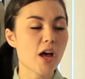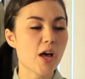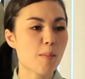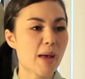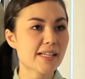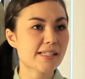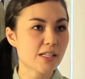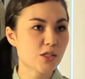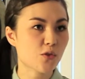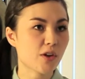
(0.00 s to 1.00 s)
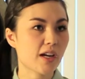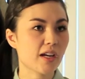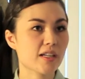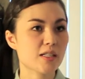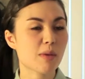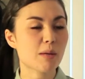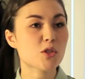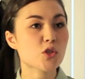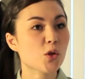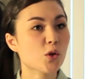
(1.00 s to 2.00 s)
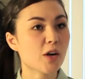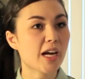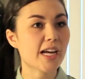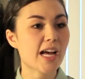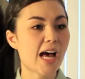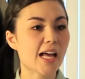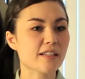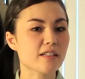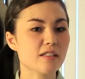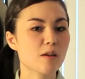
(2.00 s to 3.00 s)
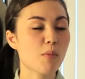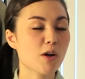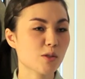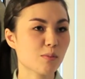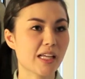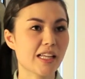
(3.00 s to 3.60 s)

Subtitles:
accessories, maybe jewellery, and possibly